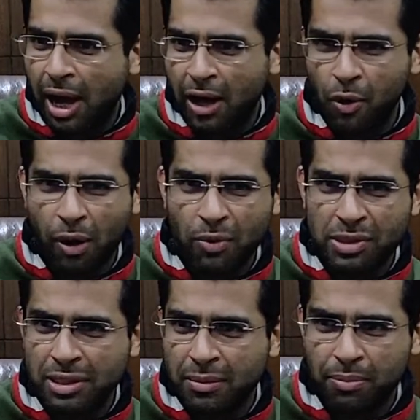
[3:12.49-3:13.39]
don't know, I was
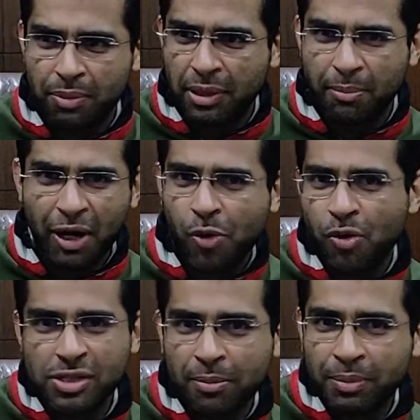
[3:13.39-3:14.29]
in the metro
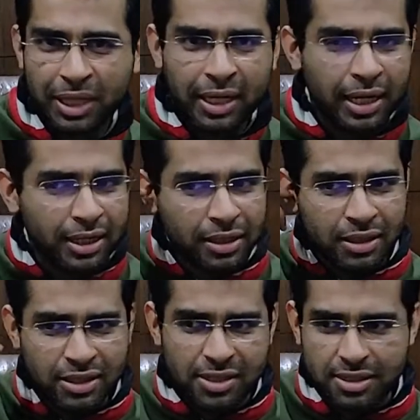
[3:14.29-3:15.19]
or something,
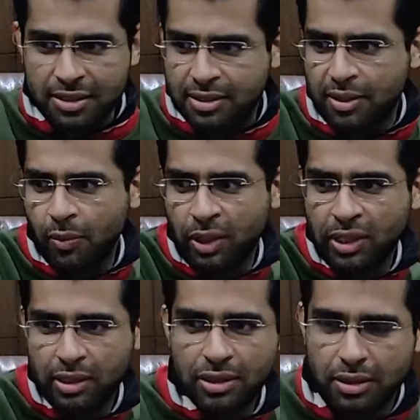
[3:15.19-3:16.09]
and just
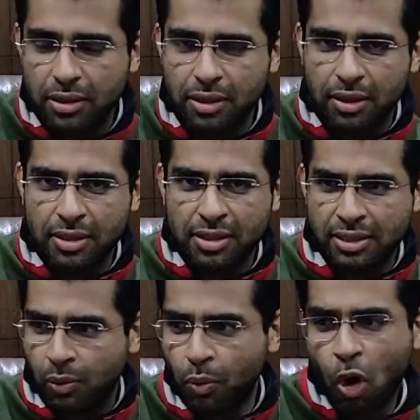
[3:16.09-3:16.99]
someone
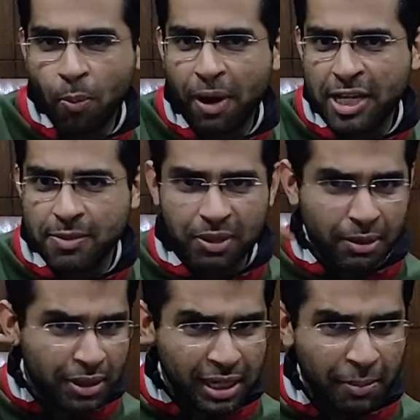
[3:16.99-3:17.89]
walked past
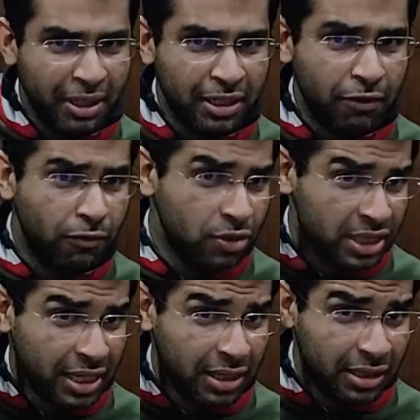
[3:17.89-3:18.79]
me clipping the earphones,
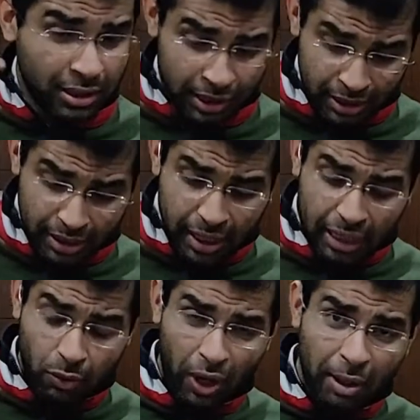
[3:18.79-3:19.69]
and
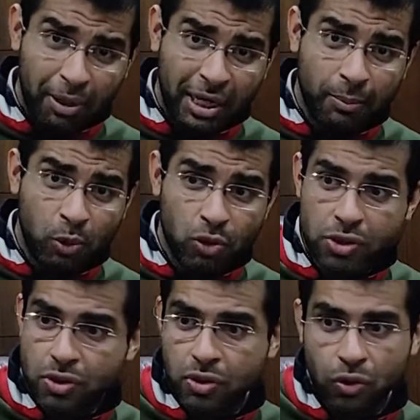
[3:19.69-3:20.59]
the wire became loose.
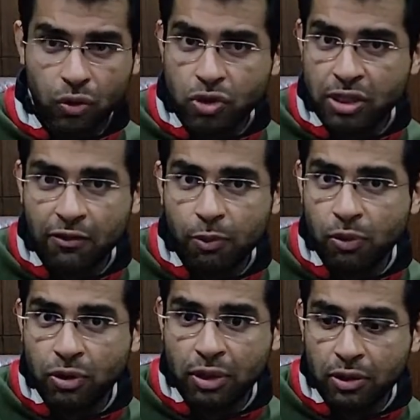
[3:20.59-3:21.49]
So those
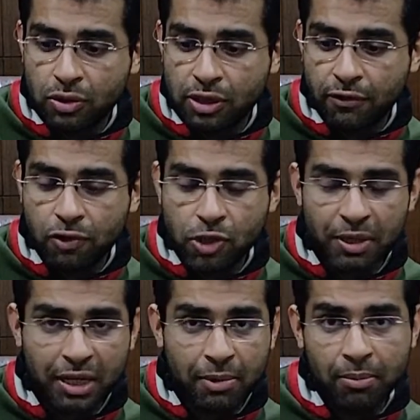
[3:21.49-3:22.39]
earphones
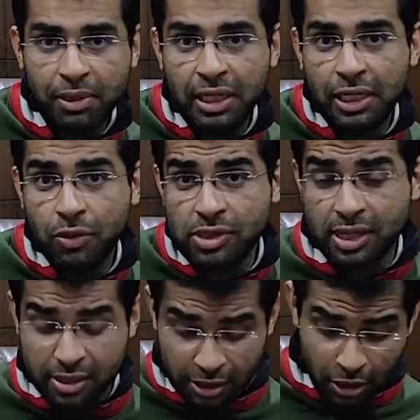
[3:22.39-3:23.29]
became completely
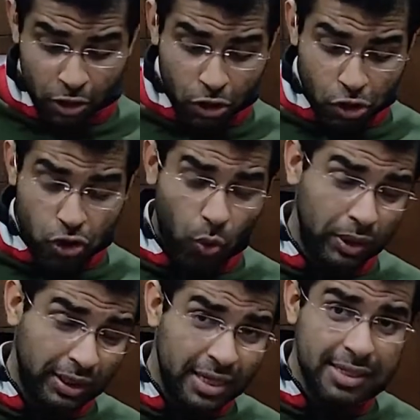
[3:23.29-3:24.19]
useless. So
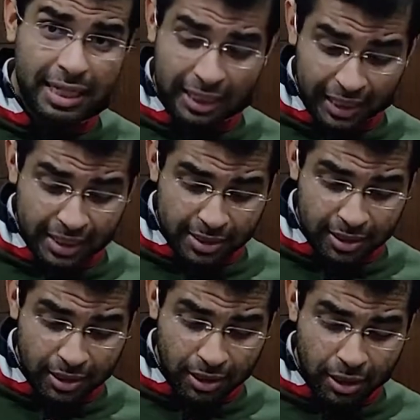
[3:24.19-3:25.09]
with this, at least
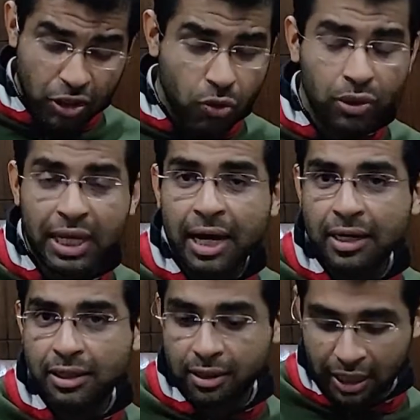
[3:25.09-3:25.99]

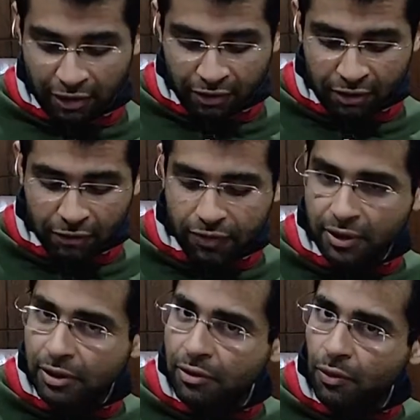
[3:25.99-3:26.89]
that even if
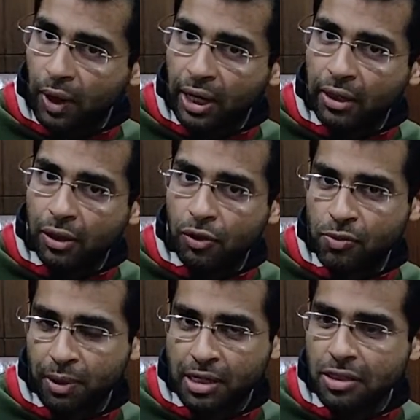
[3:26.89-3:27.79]
the wire goes
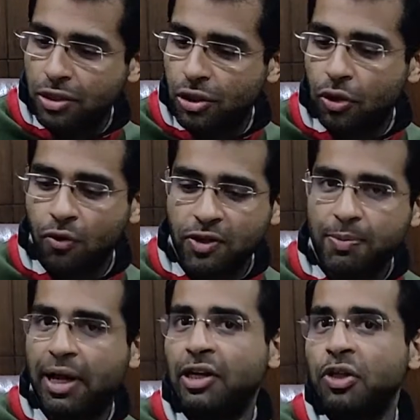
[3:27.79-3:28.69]
bust, you can always
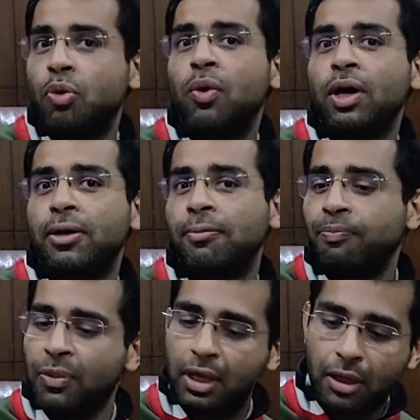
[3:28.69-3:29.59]
buy a new wire.
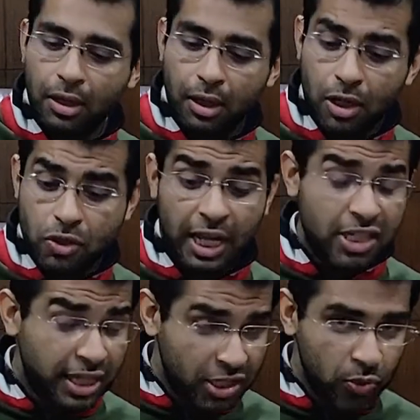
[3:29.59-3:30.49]
So
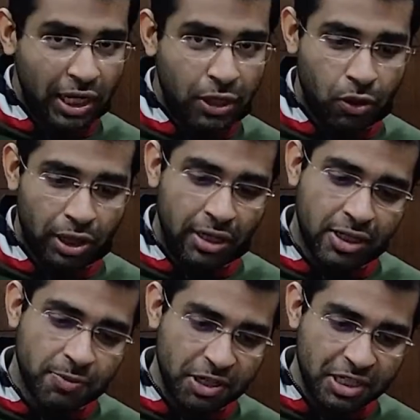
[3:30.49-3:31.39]
that's really good, and
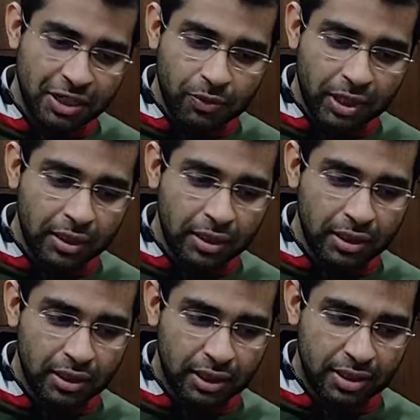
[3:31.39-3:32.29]
especially when
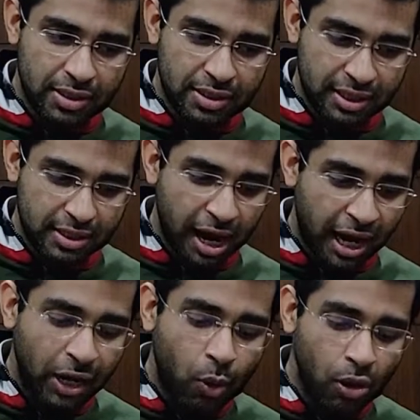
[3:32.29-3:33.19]
it's
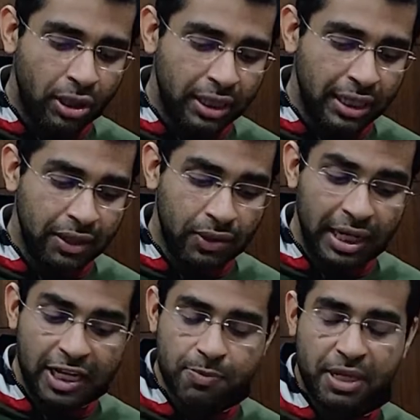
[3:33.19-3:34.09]
high quality,
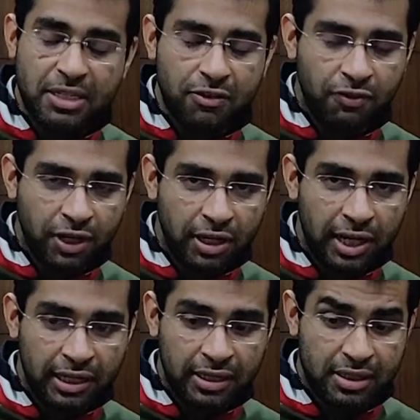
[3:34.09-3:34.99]
really expensive gear
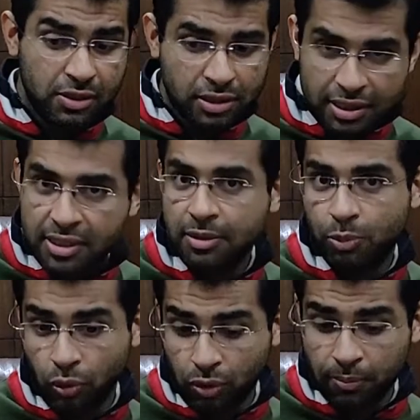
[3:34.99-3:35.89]
like this is a
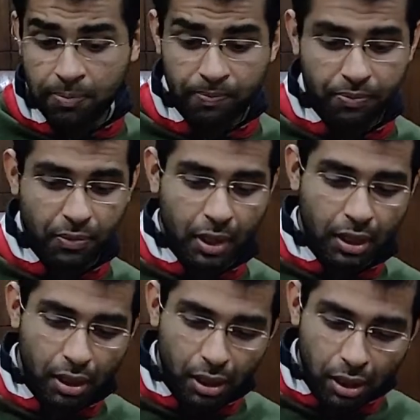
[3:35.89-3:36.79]
boon.
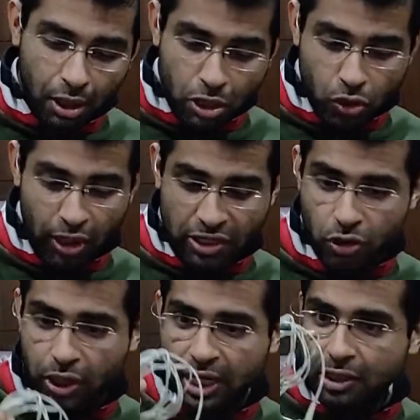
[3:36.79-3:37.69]
So yes,
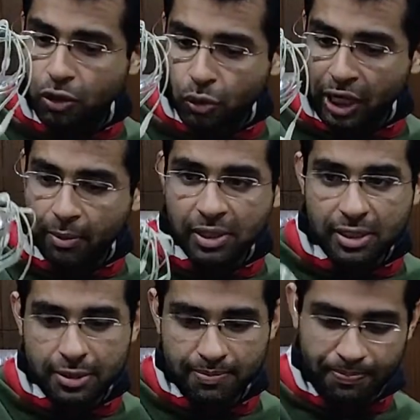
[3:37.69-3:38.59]
you get two
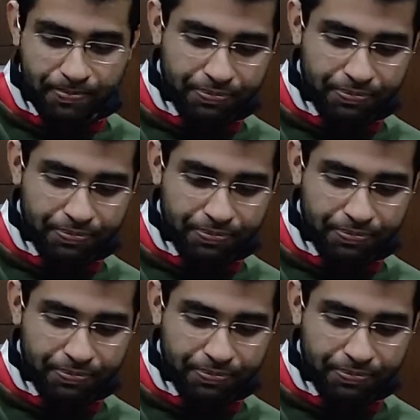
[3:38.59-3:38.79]
cables.